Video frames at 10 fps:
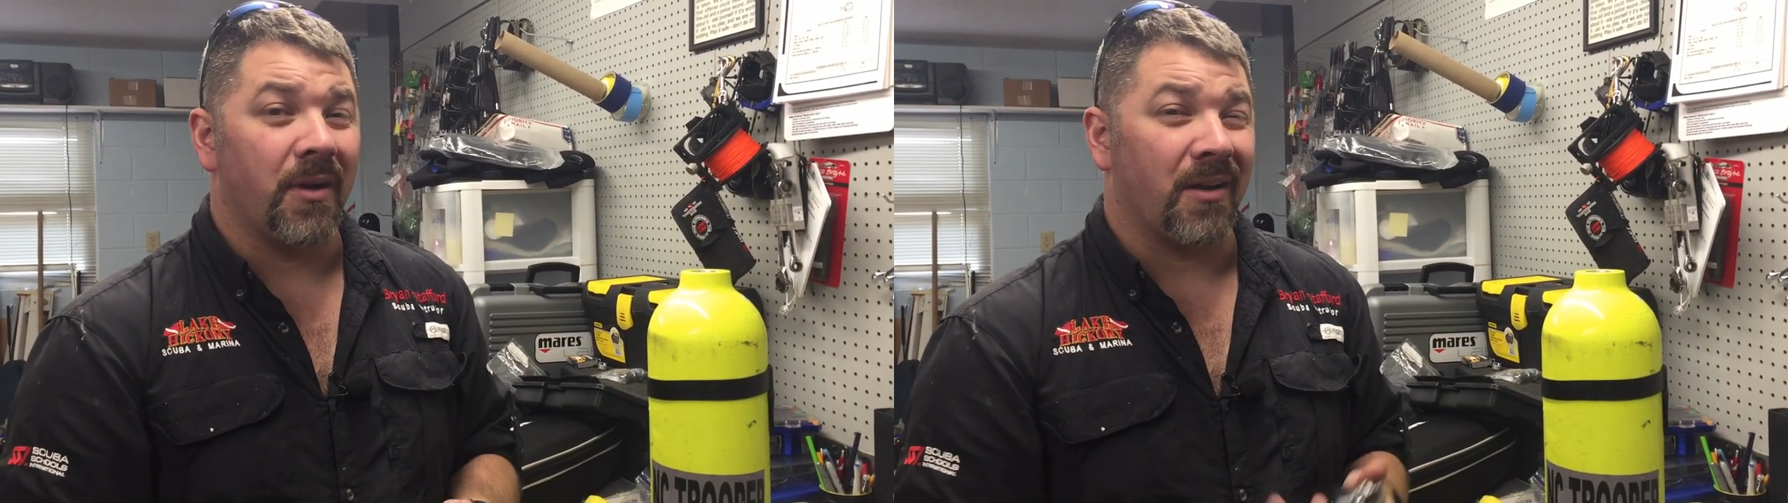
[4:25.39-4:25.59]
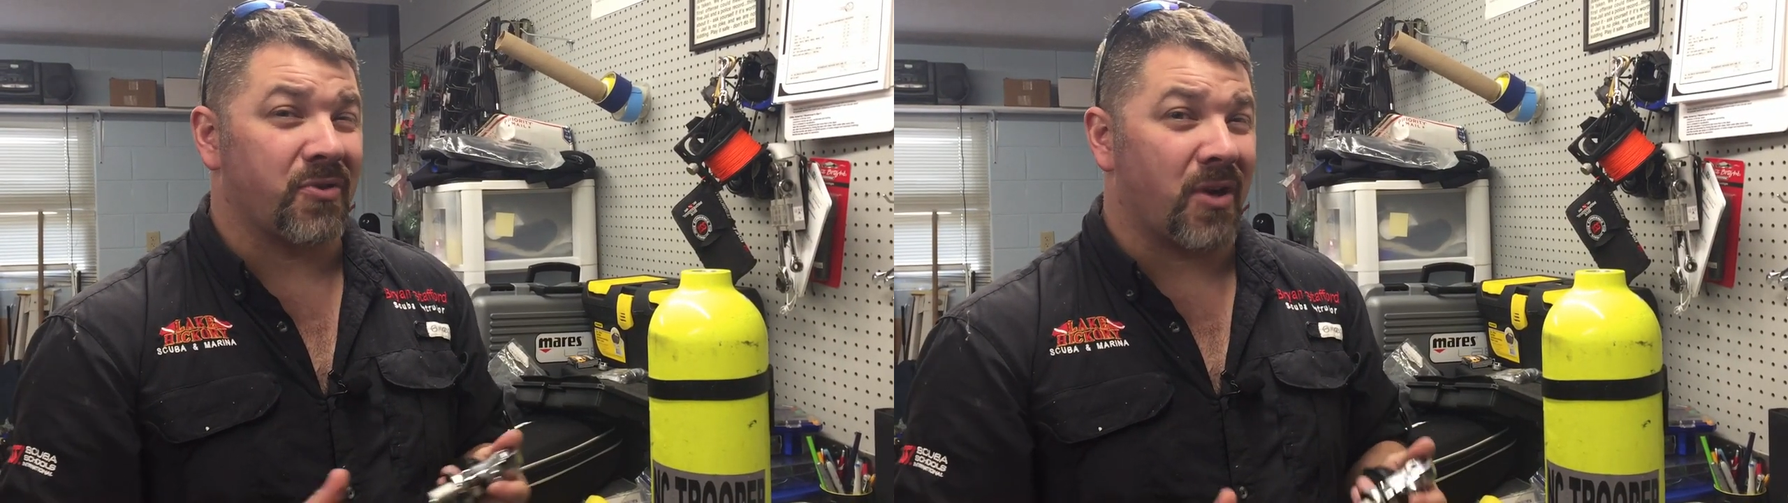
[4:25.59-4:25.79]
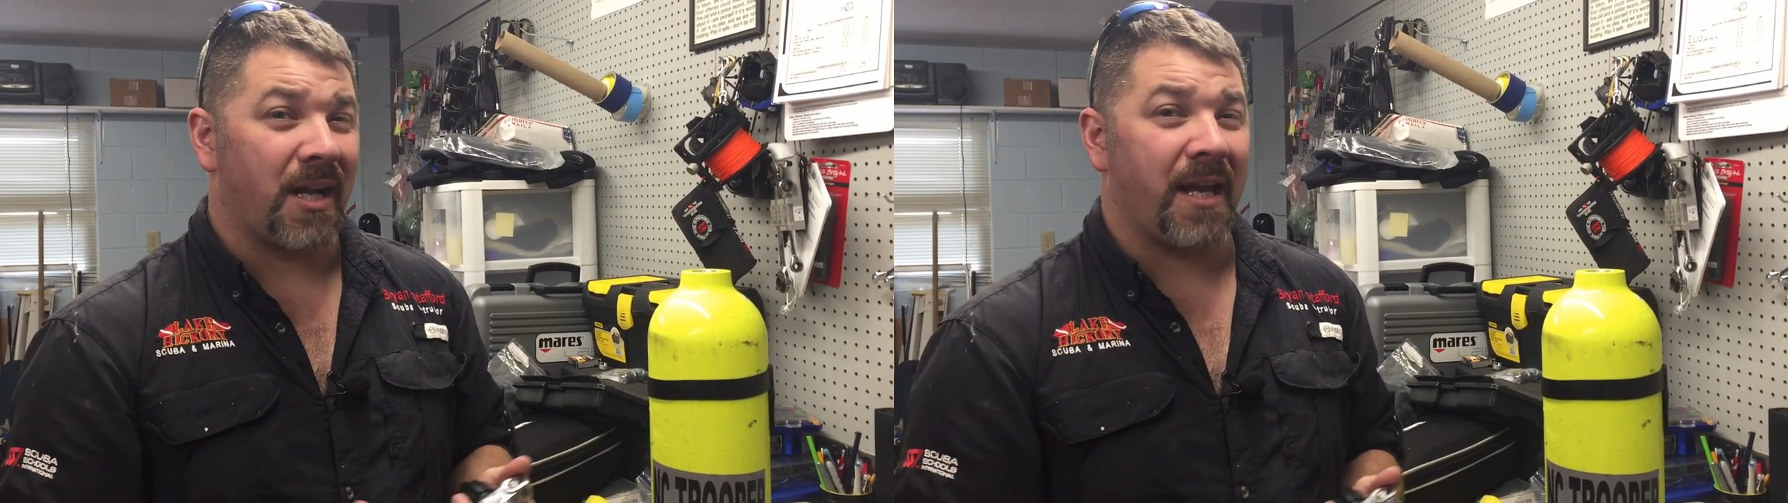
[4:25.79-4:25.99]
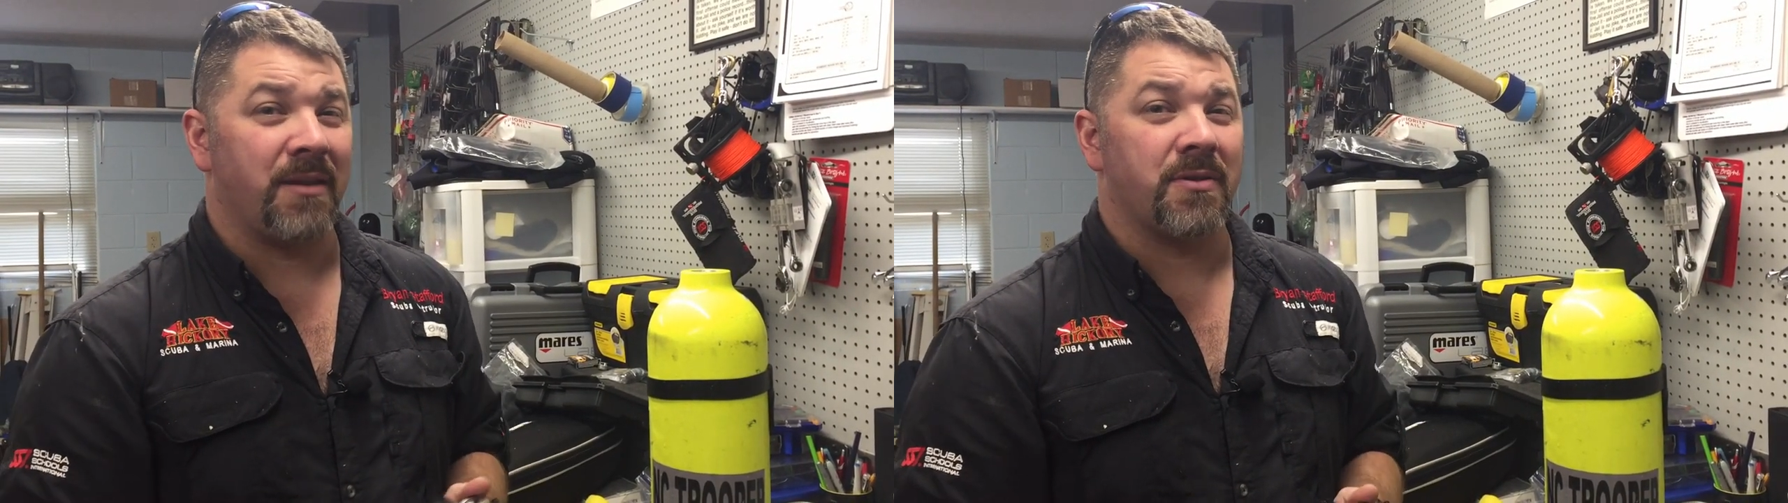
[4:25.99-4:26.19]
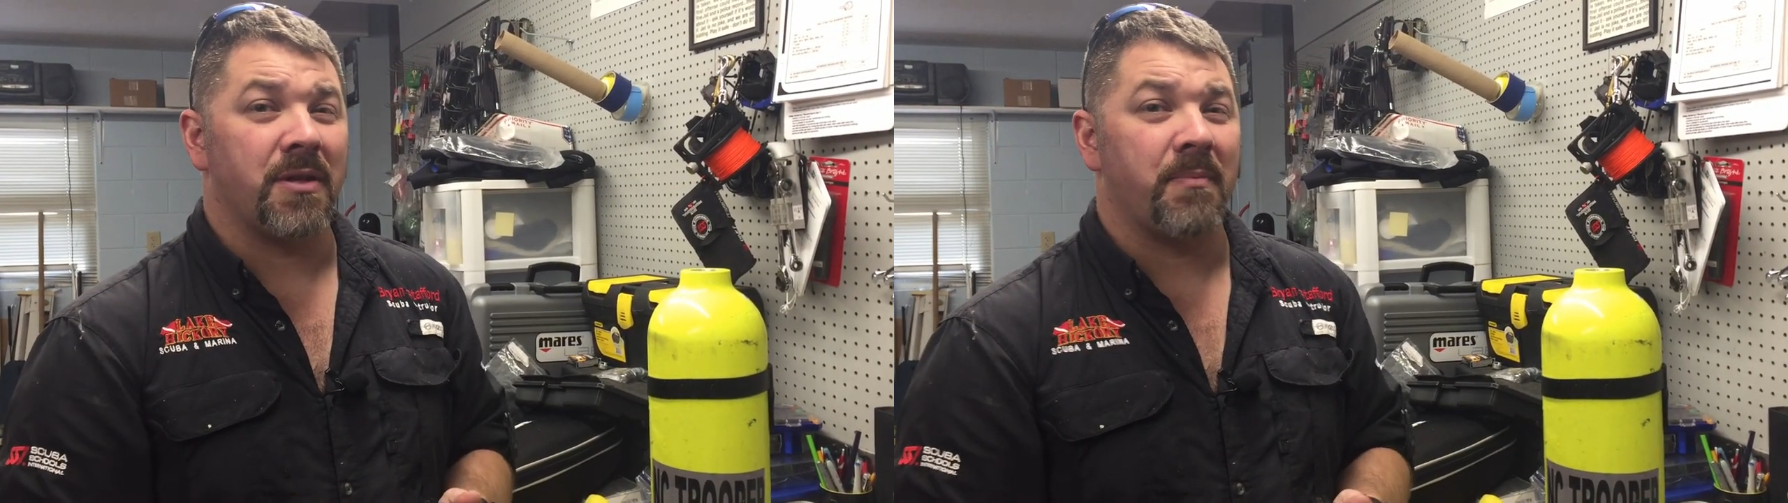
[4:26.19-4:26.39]
and I'll try to
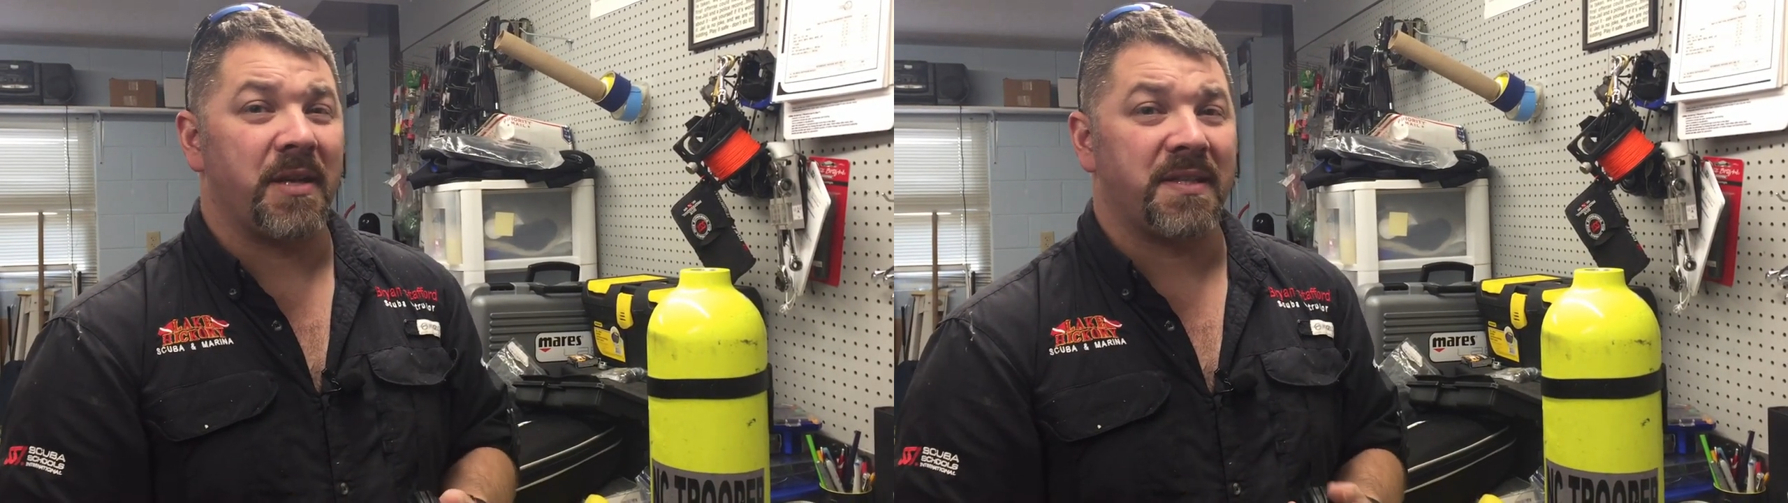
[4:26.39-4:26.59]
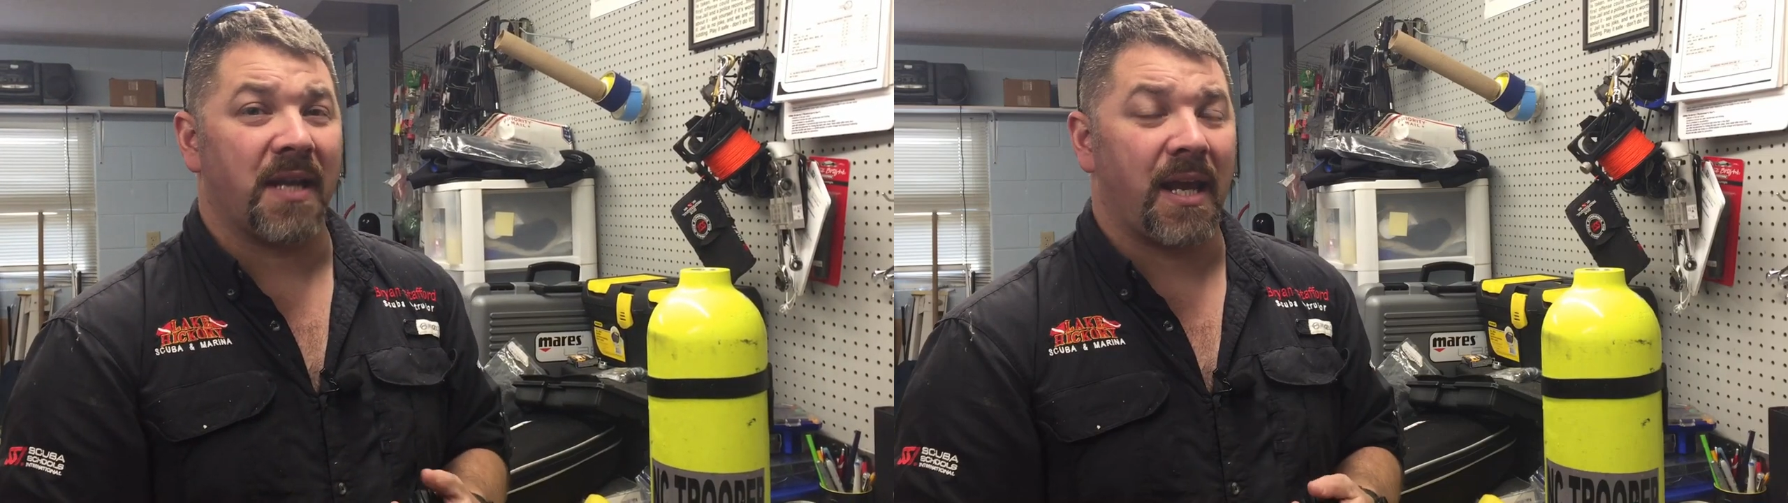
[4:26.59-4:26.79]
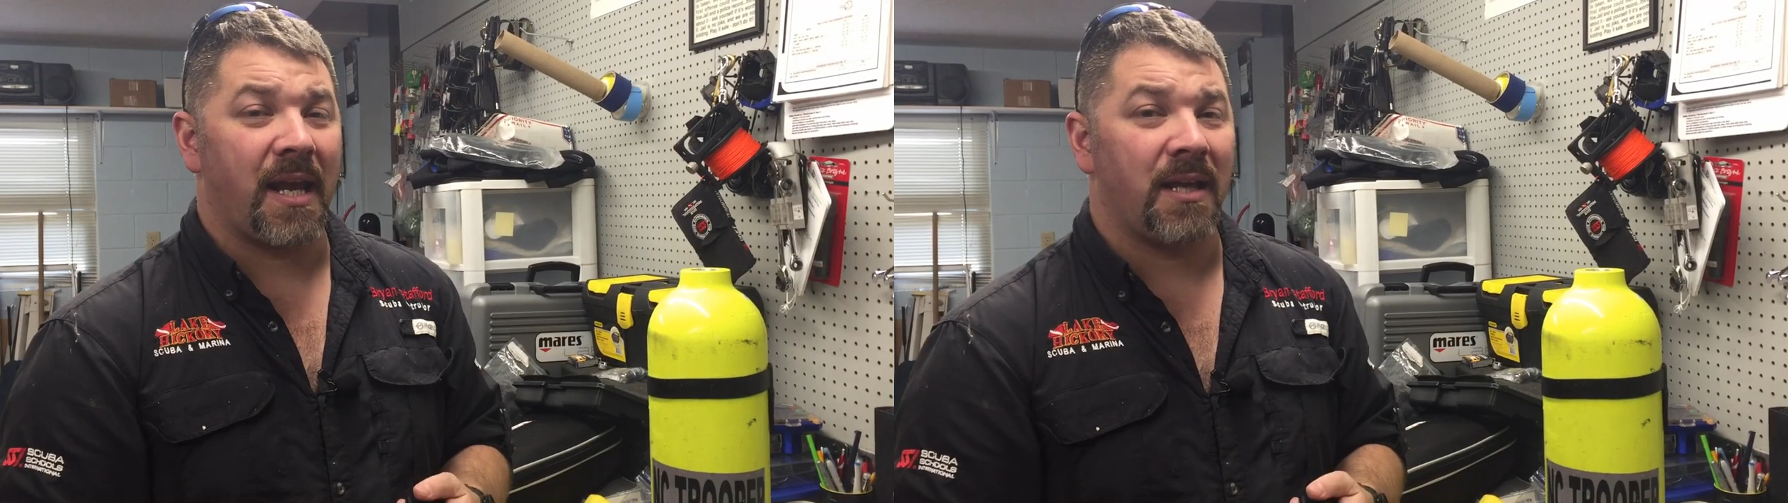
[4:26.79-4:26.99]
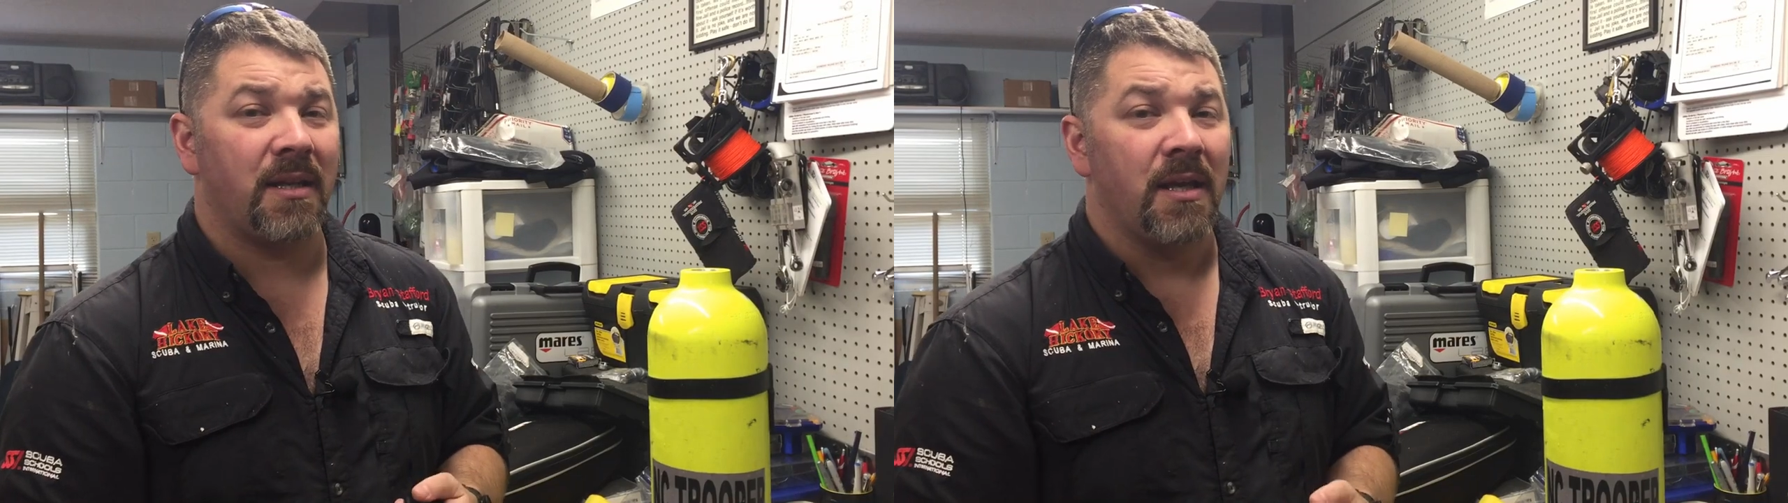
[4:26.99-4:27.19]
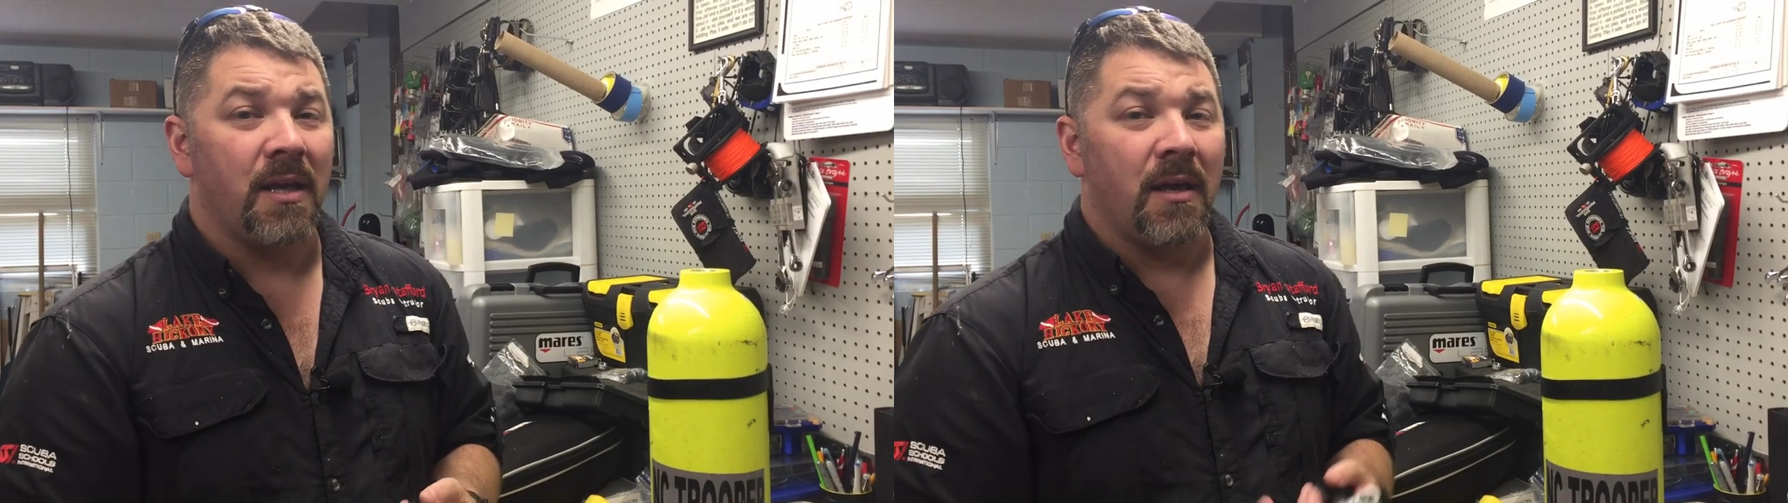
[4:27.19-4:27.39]
answer it the best I can.